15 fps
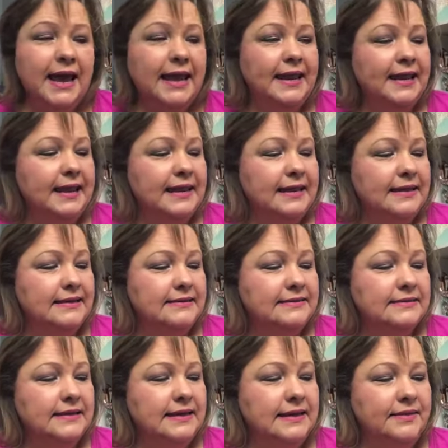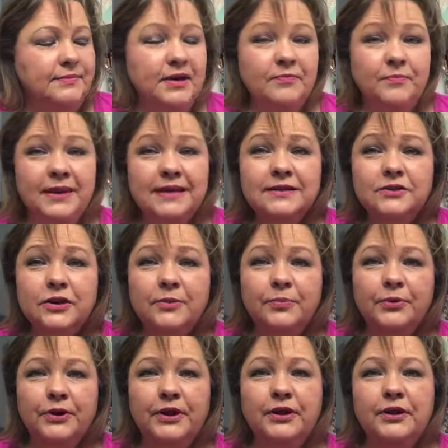and um, I've been doing
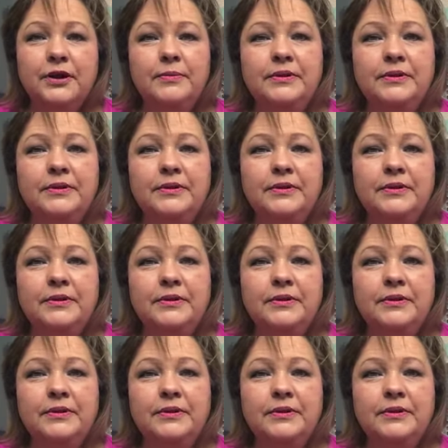pretty good.